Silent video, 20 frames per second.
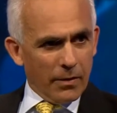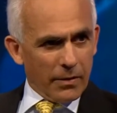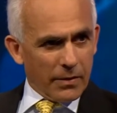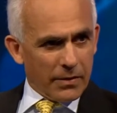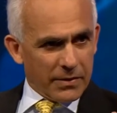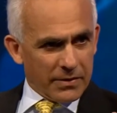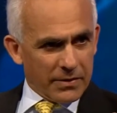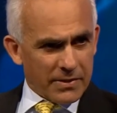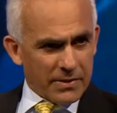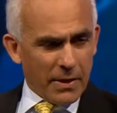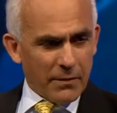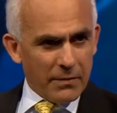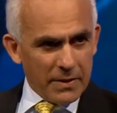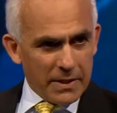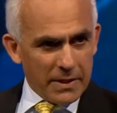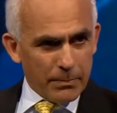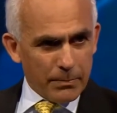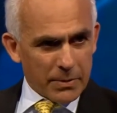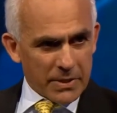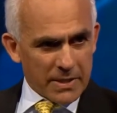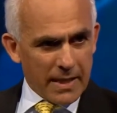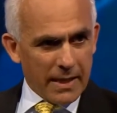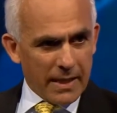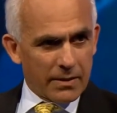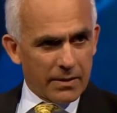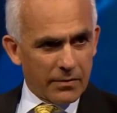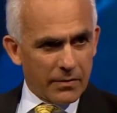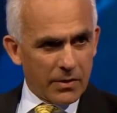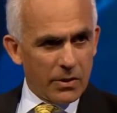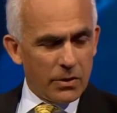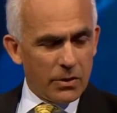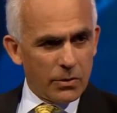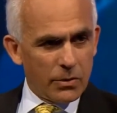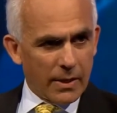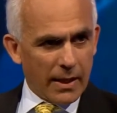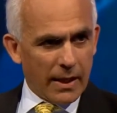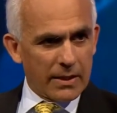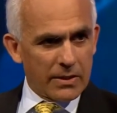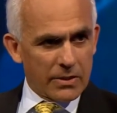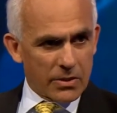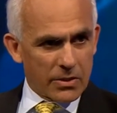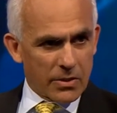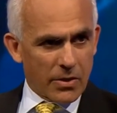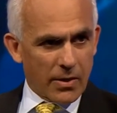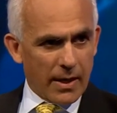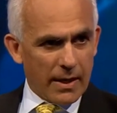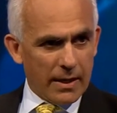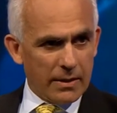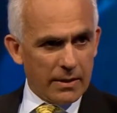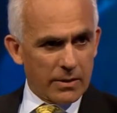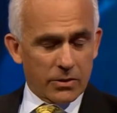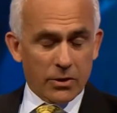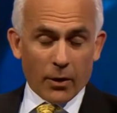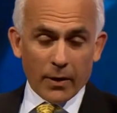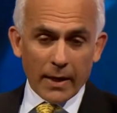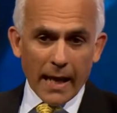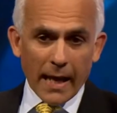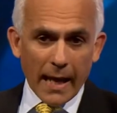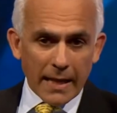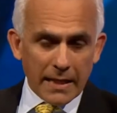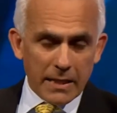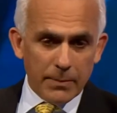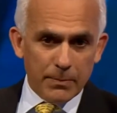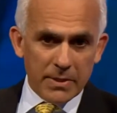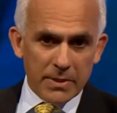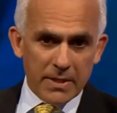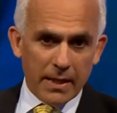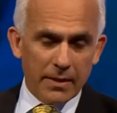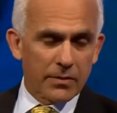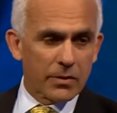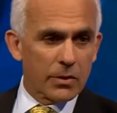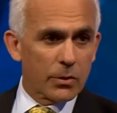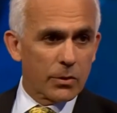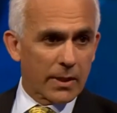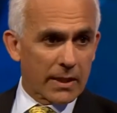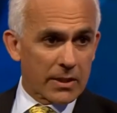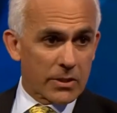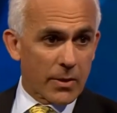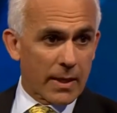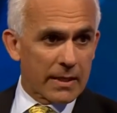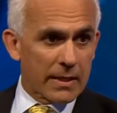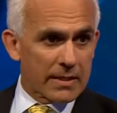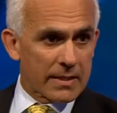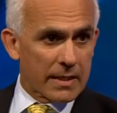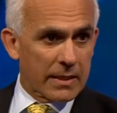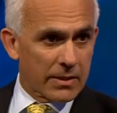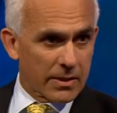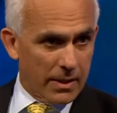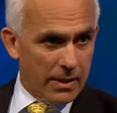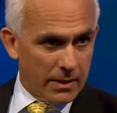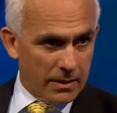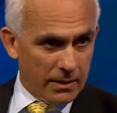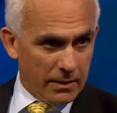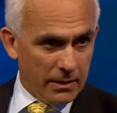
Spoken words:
70% of the UK's trade, sorry, 80% of the UK's trade is internal. You can't be